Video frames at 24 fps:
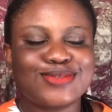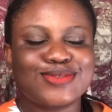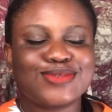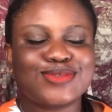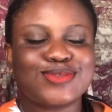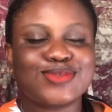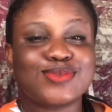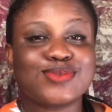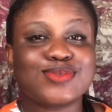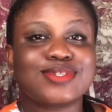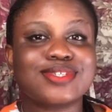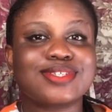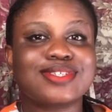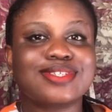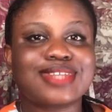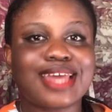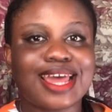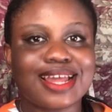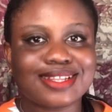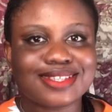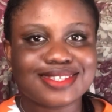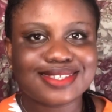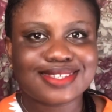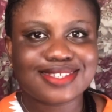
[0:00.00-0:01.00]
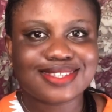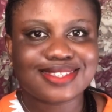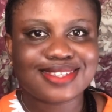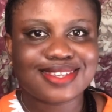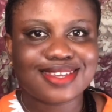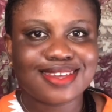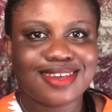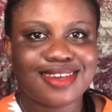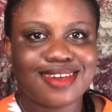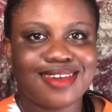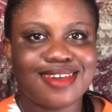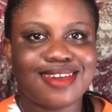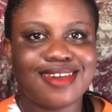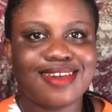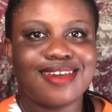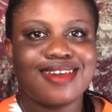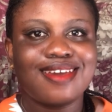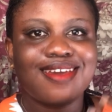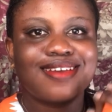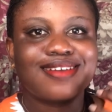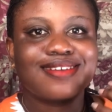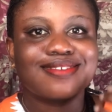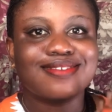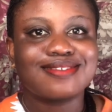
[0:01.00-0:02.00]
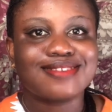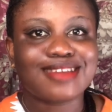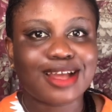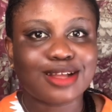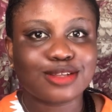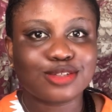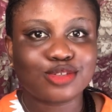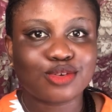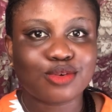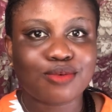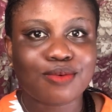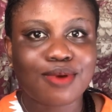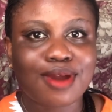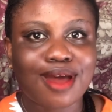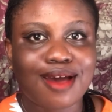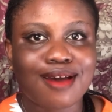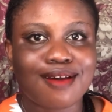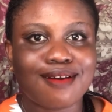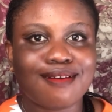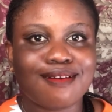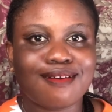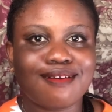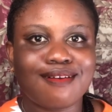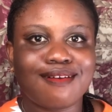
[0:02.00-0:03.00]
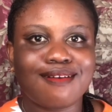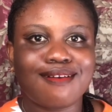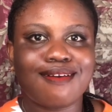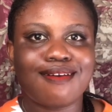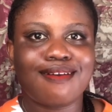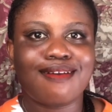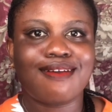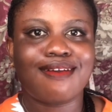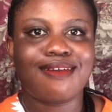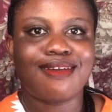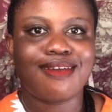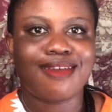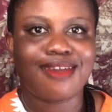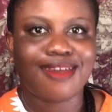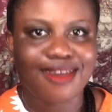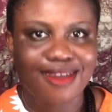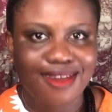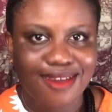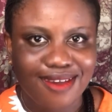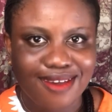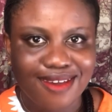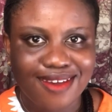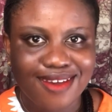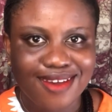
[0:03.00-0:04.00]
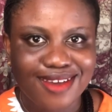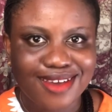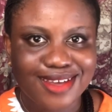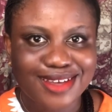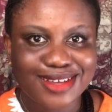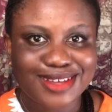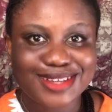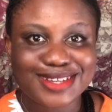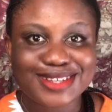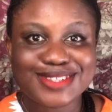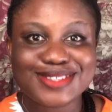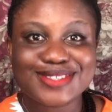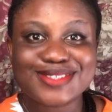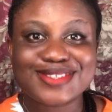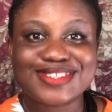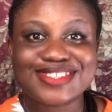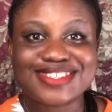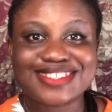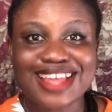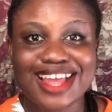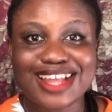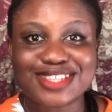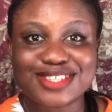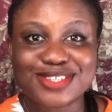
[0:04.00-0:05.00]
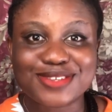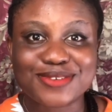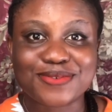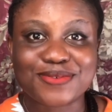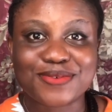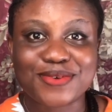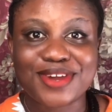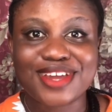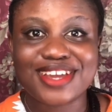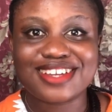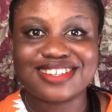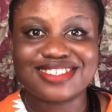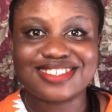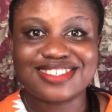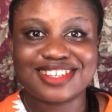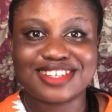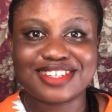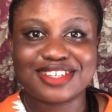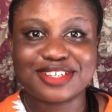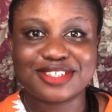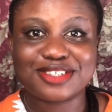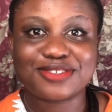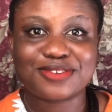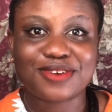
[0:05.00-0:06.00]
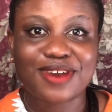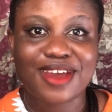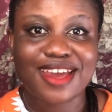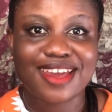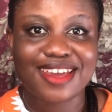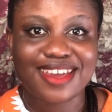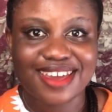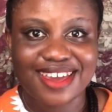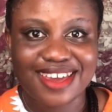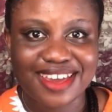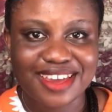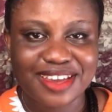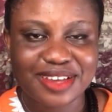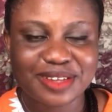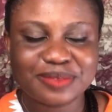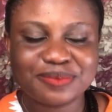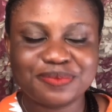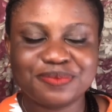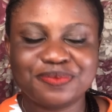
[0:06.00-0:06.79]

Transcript: to start natural hair, to start growing their natural hair.